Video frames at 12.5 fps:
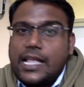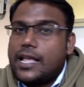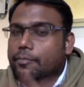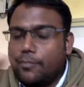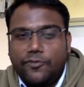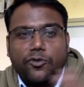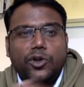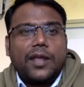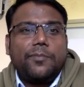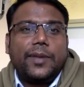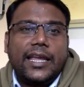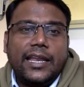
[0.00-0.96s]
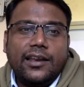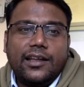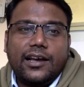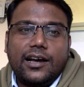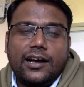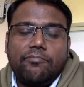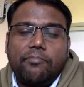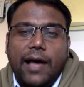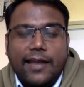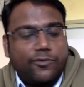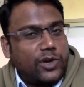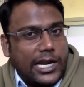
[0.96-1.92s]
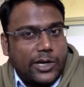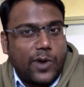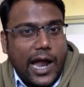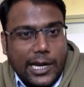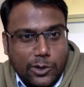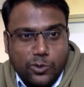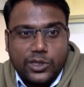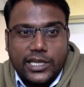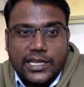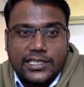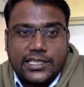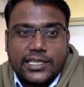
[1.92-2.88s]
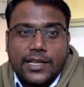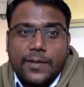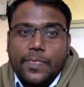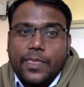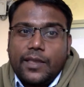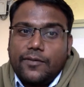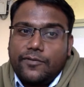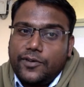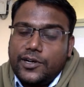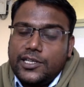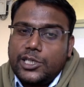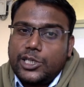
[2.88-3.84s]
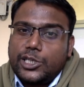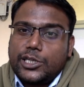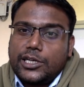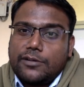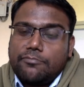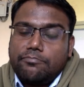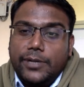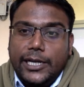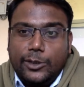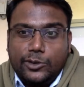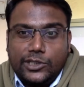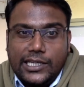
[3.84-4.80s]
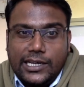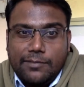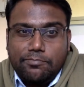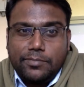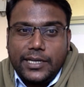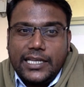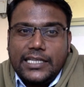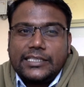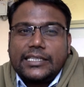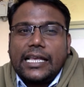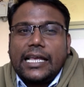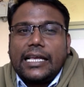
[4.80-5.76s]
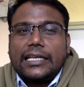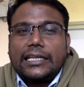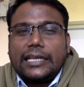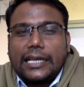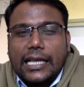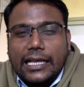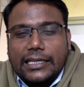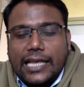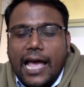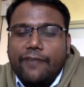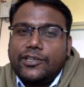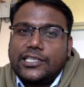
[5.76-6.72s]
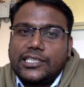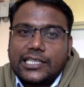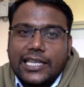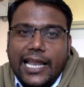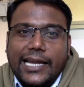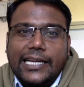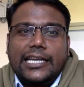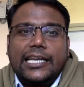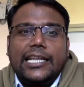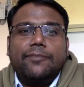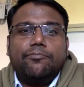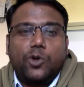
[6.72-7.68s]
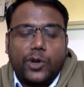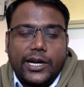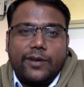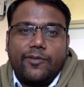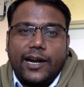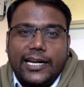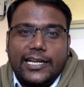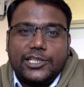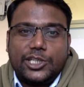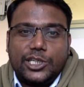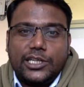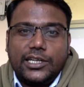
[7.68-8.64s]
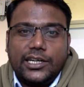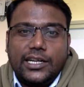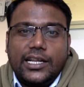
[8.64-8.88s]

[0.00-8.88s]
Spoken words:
Before I begin, I would like to add two things. First, B2C companies have a slightly more advantage here.